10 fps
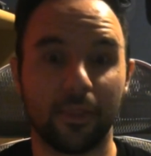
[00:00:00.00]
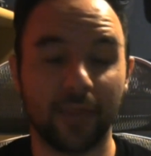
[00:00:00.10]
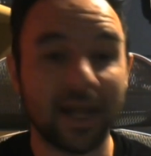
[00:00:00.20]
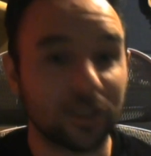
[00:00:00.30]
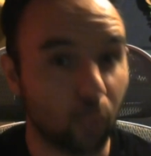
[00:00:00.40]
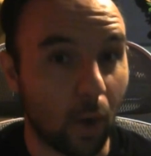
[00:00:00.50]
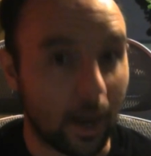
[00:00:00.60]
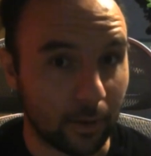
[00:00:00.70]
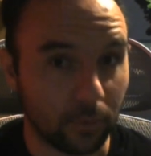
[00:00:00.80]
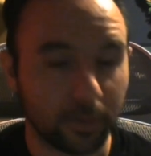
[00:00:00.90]
That's
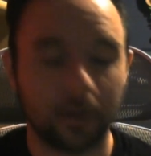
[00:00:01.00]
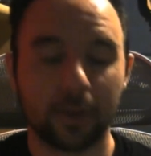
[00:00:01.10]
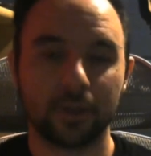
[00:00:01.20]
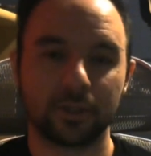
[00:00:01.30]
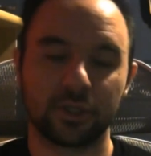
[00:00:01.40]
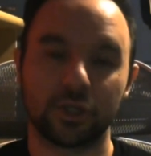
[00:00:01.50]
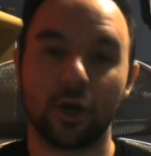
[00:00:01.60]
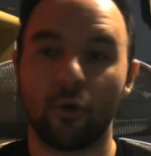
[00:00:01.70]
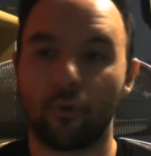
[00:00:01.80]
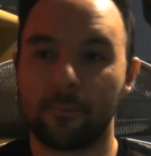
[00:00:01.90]
wild.
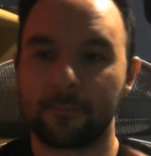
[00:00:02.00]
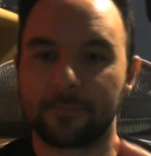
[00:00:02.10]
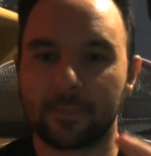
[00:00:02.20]
So